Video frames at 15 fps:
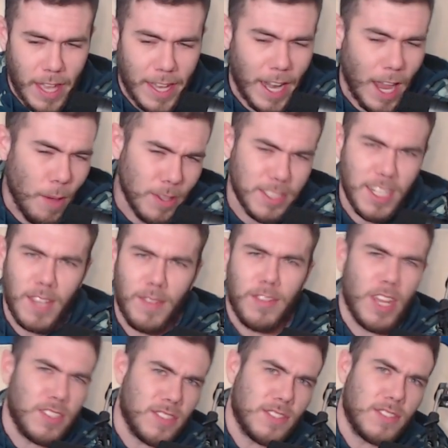and I wasn't
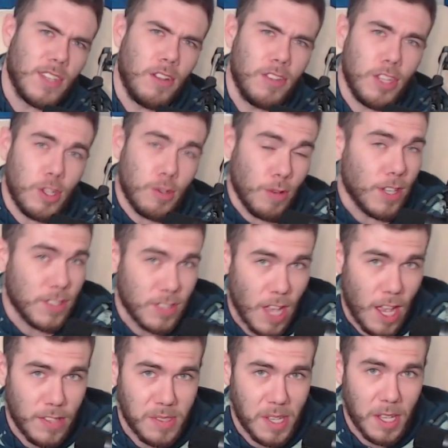even necessarily
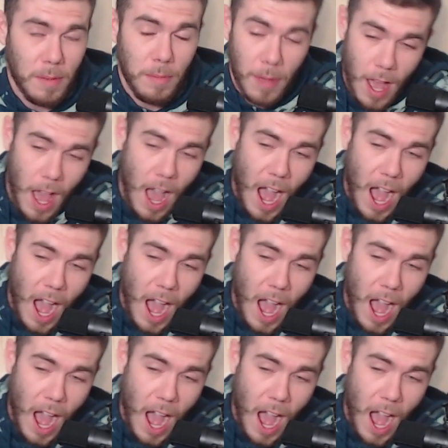criticizing him,